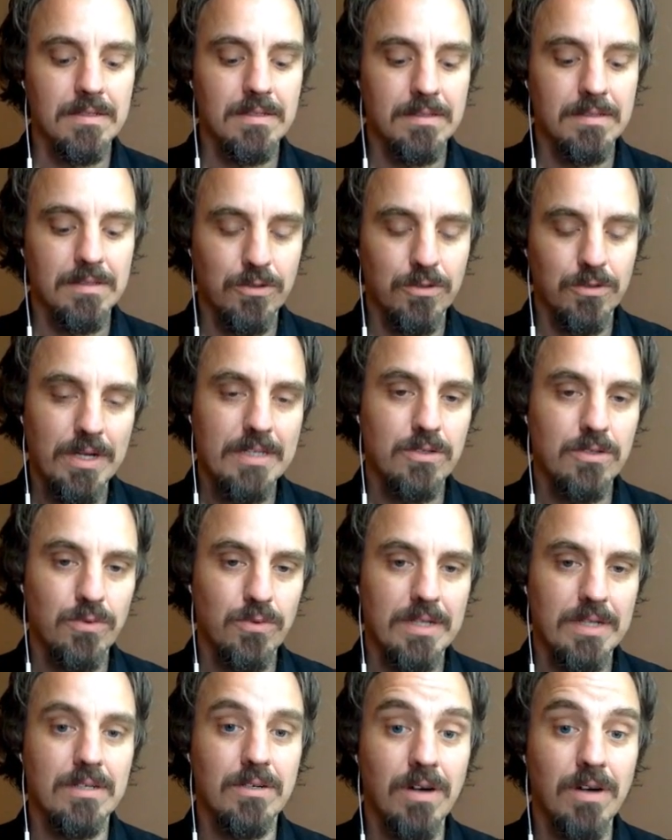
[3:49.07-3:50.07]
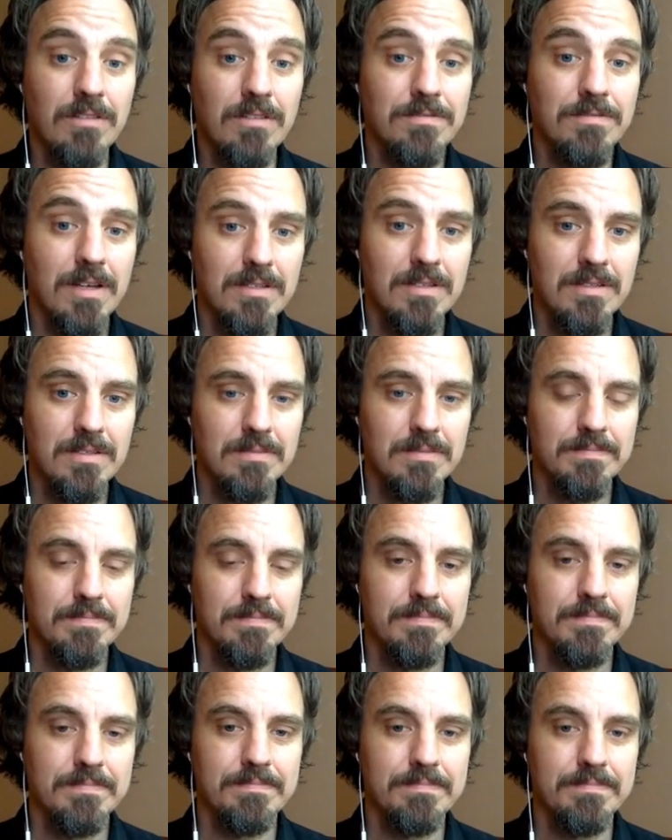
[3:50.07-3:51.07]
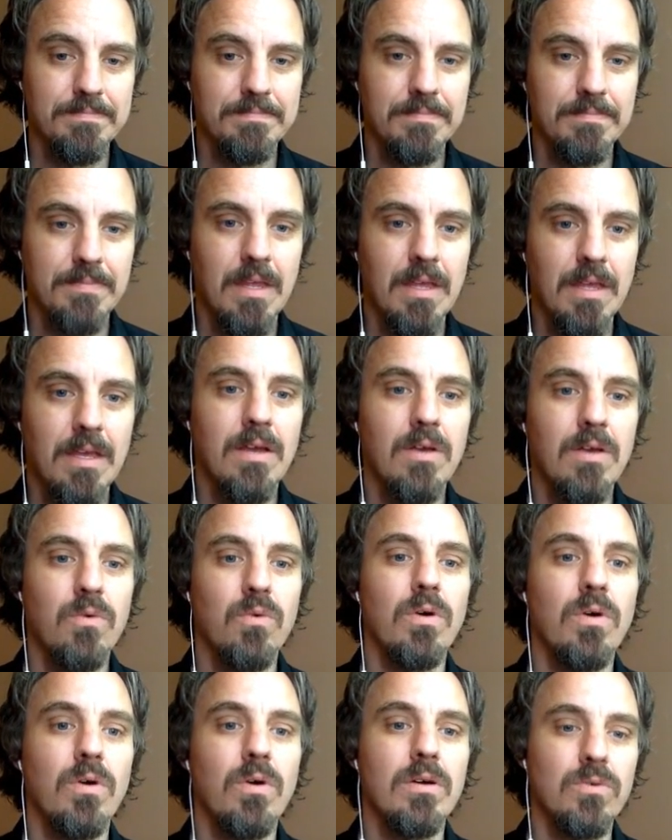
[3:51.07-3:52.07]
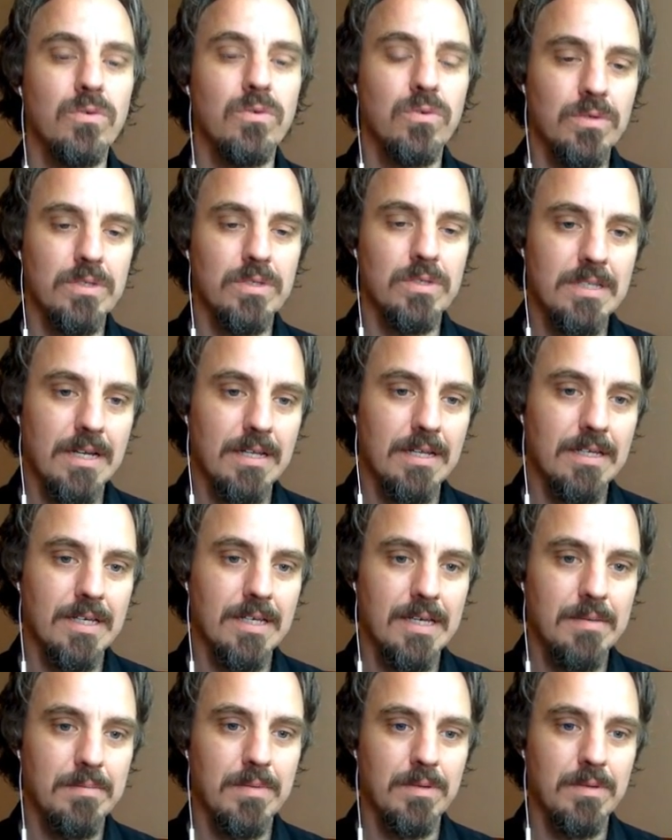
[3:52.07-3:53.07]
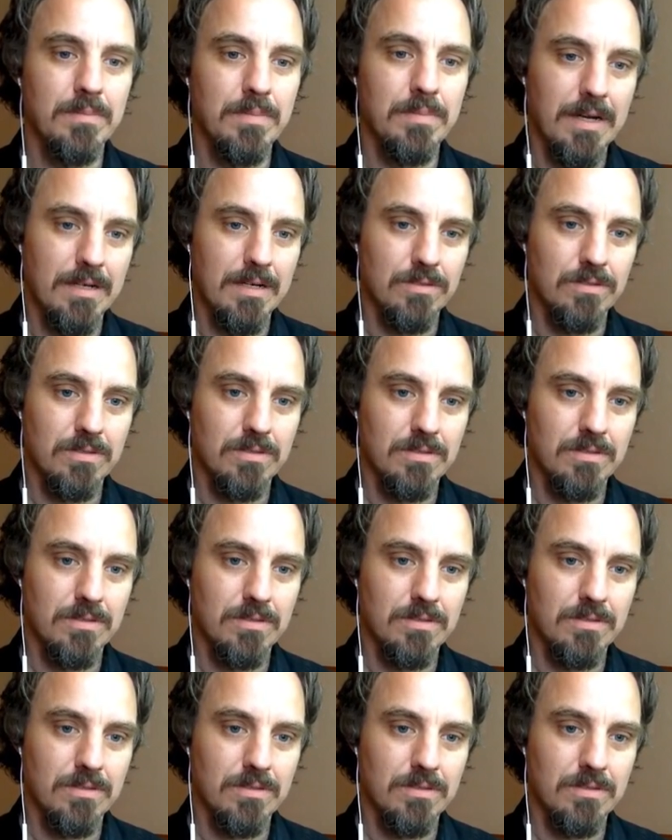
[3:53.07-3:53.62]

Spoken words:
great-great-grandfather, who is telling him about